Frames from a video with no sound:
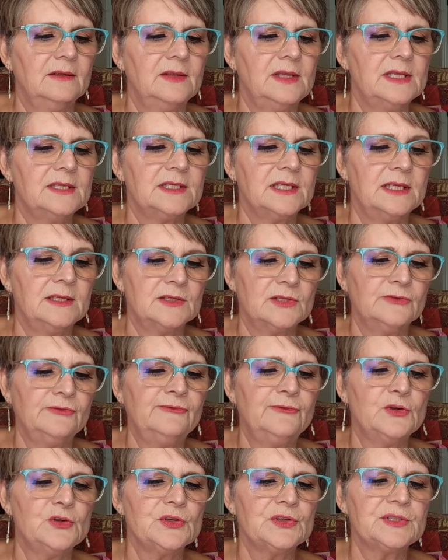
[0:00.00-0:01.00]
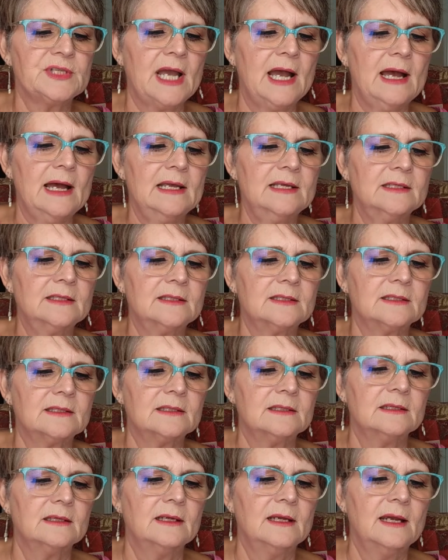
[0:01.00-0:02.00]
This is a full
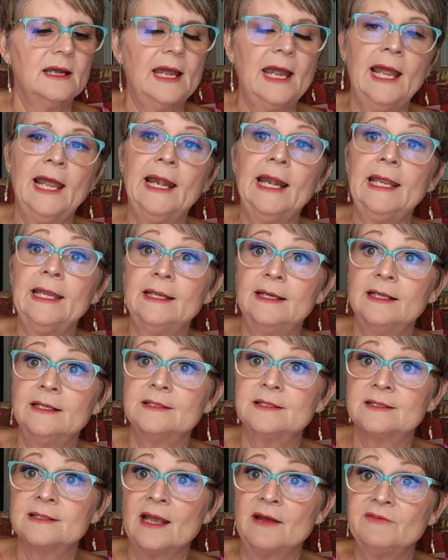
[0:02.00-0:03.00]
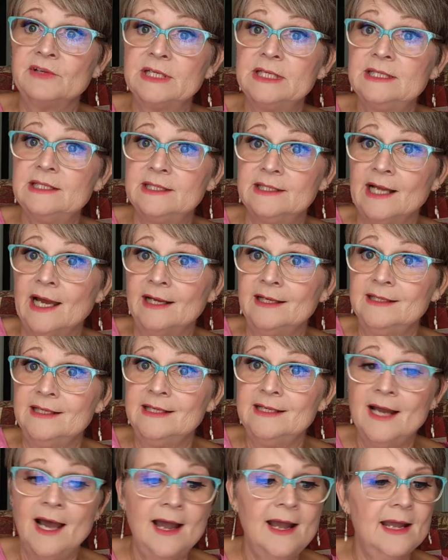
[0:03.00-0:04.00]
size, and it is
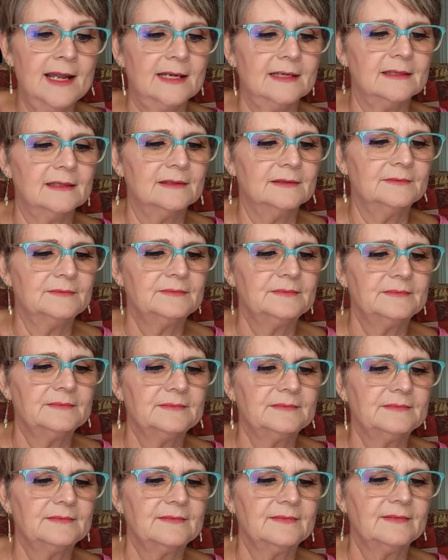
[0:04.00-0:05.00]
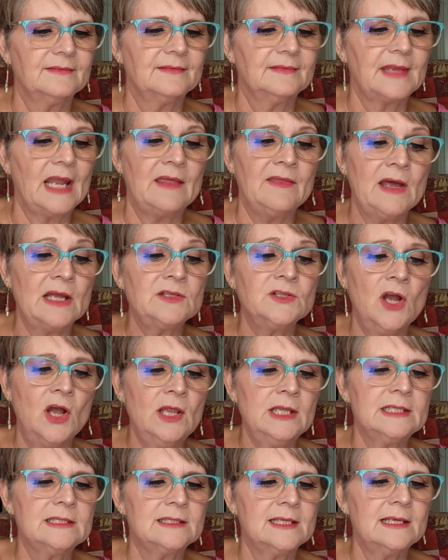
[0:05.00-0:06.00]
$7.99. And that's
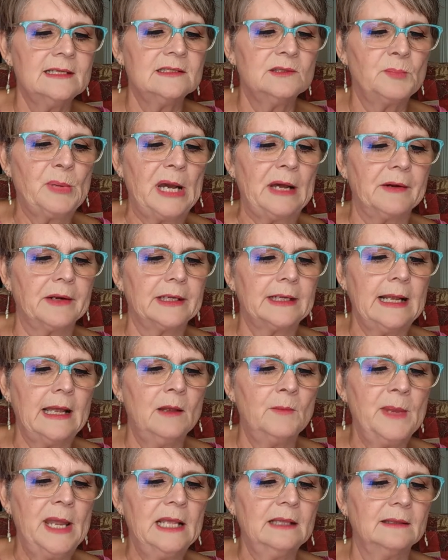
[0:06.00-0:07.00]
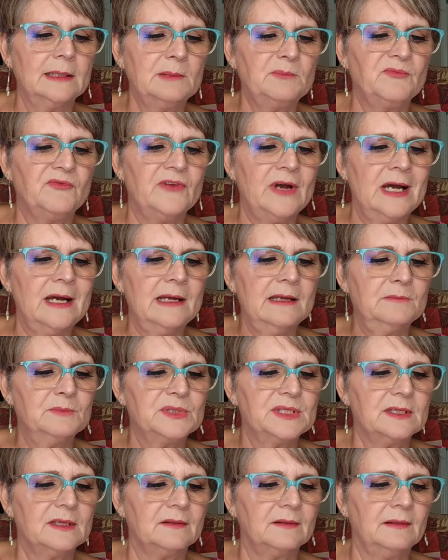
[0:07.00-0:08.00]
all it says about it. Almay Lip
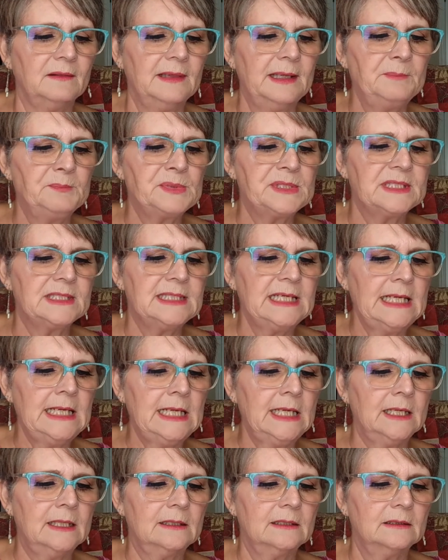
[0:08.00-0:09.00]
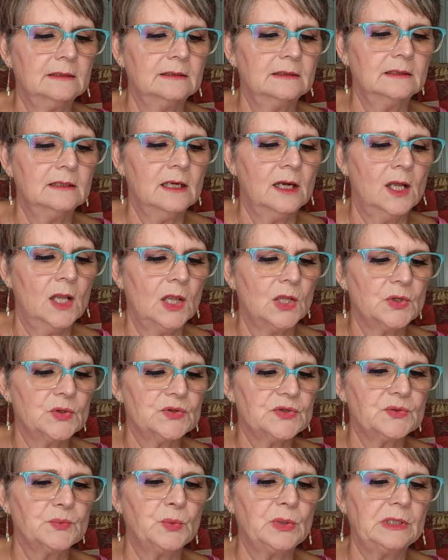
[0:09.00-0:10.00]
Vibes lipstick.
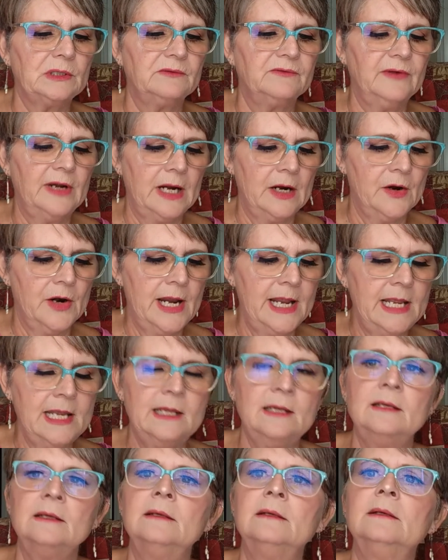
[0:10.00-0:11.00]
Colors will vary.